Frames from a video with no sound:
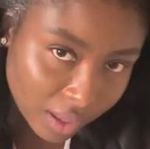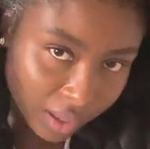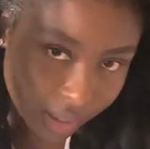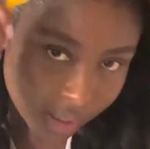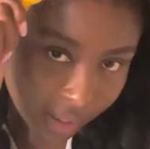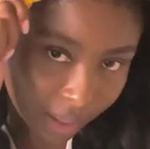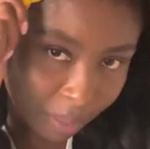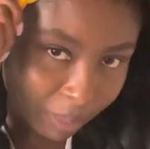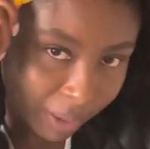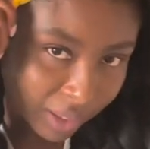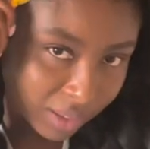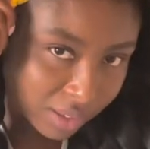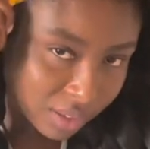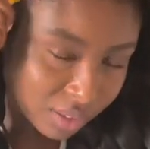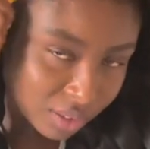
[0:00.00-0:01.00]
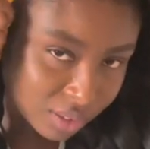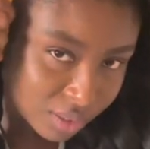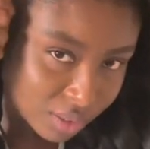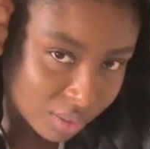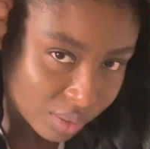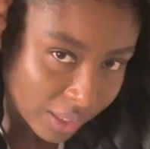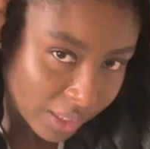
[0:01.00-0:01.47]
And I mainly just
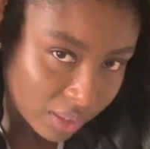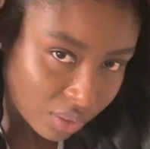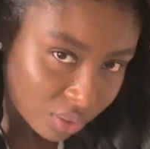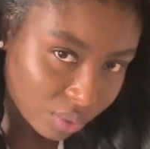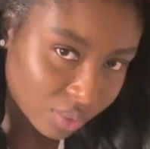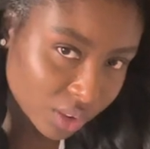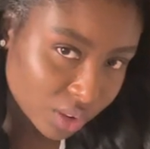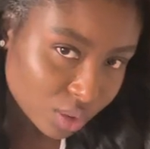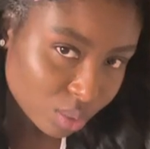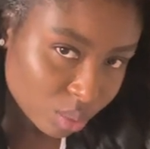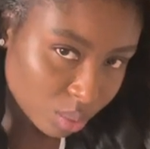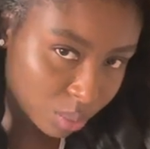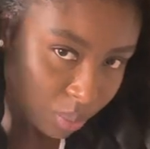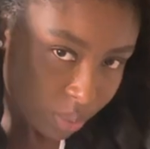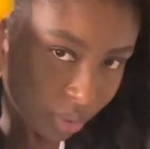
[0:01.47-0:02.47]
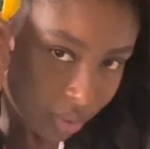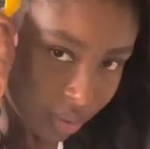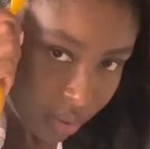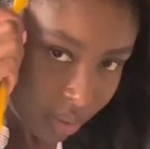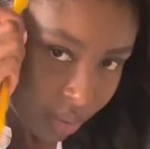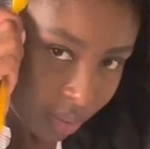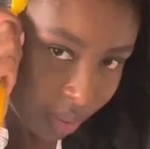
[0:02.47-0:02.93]
do like three
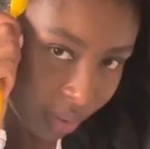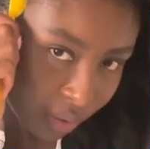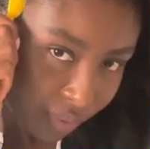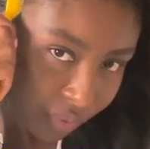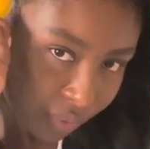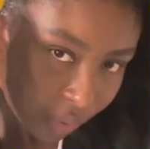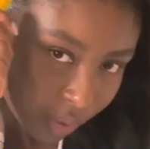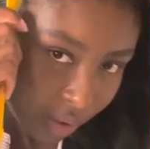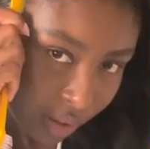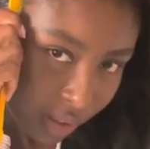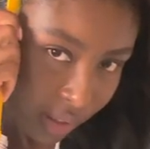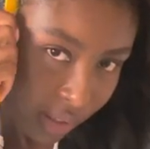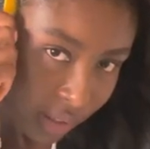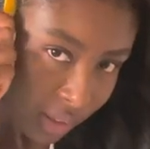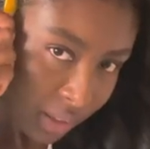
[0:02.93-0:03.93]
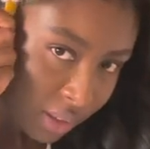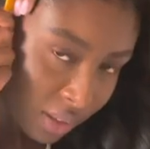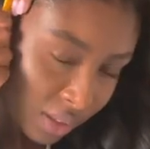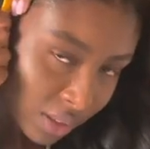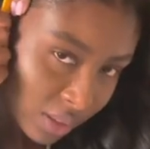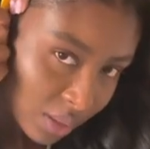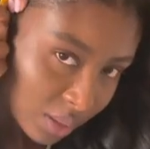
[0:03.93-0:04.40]
swoops or four,
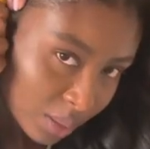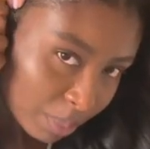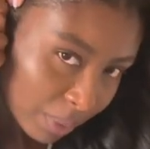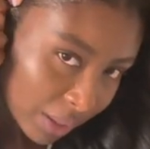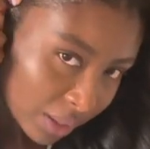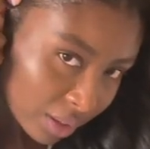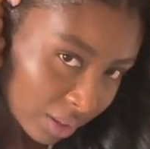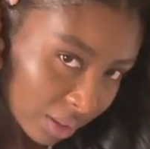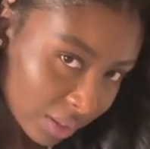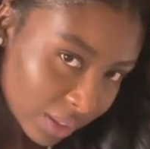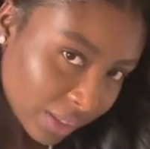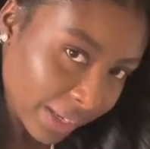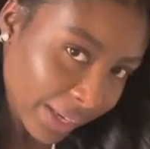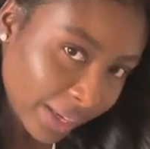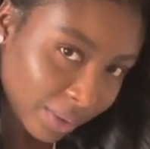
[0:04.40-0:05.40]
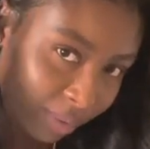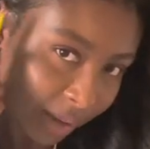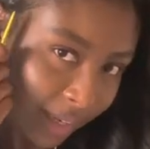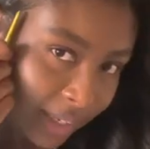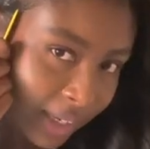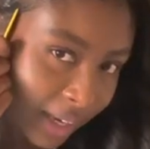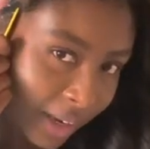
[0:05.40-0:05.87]
depending on the day.
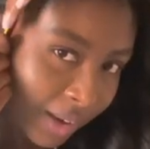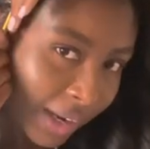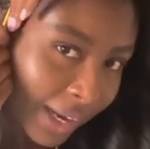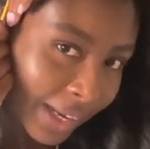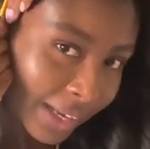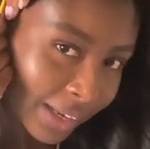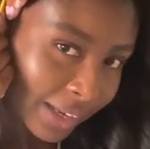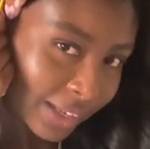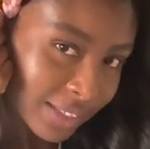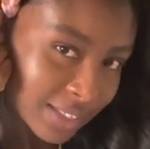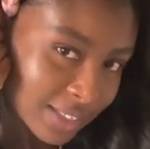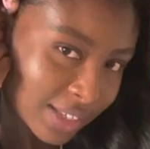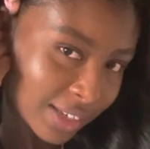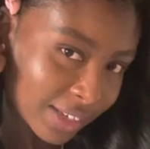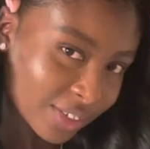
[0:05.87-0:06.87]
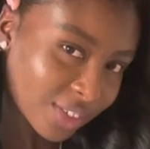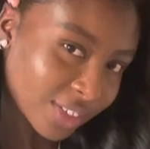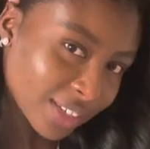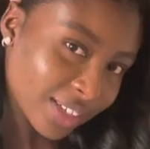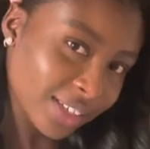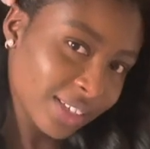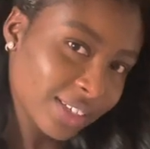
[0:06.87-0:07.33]
Right now, I can't see
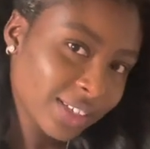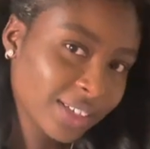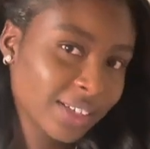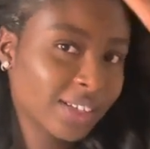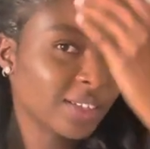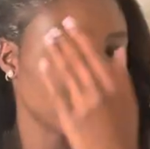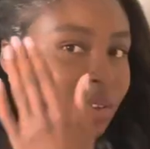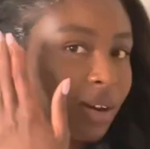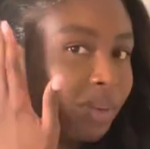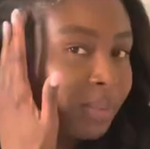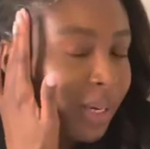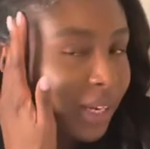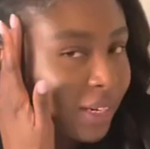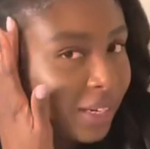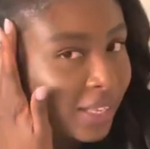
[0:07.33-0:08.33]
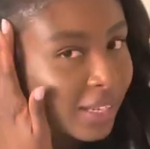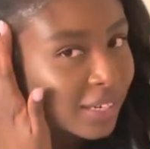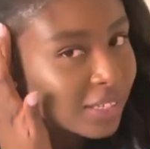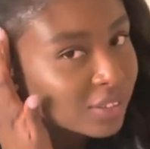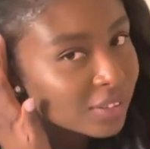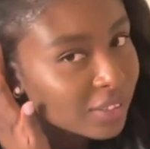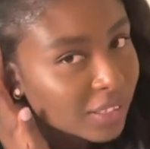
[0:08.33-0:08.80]
shit, so I'm not gonna get
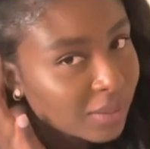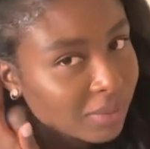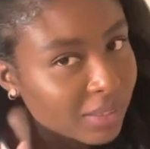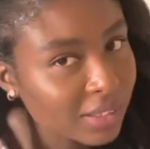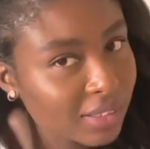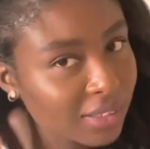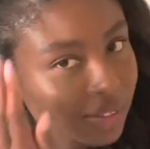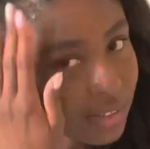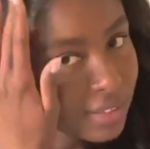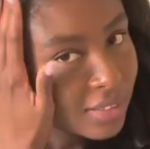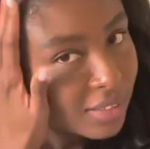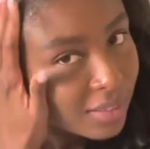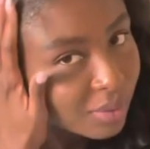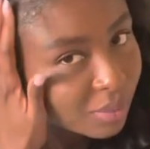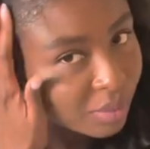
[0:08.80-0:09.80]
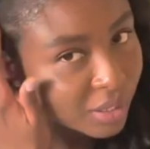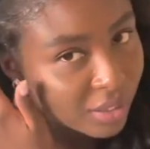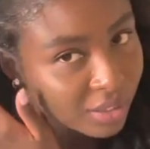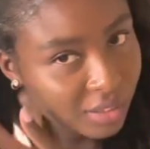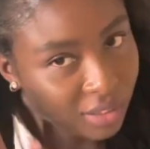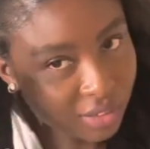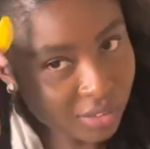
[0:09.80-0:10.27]
intricate with this. We're
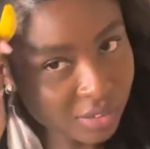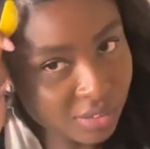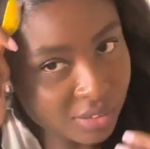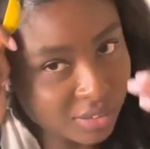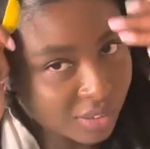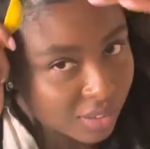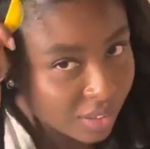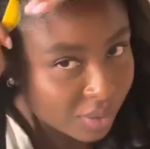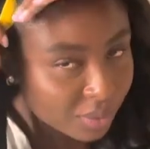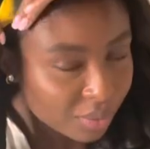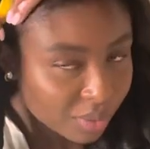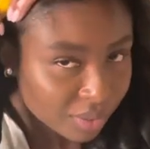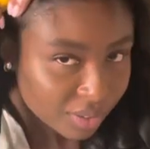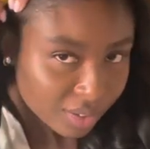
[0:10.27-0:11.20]
gonna just, you know,